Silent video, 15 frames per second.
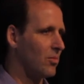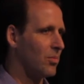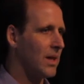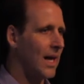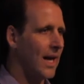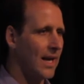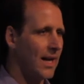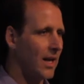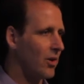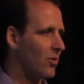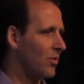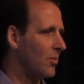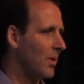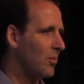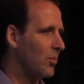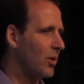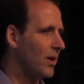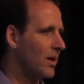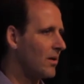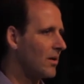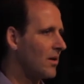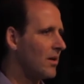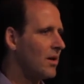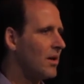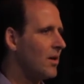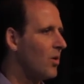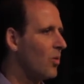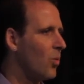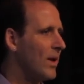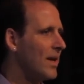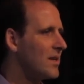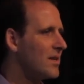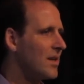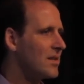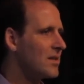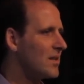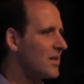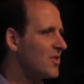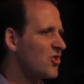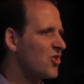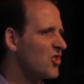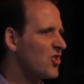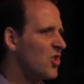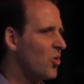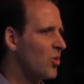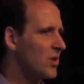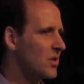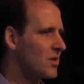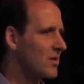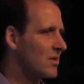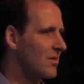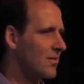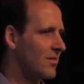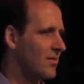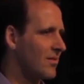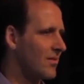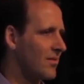or planning, or remembering. When it does this, just notice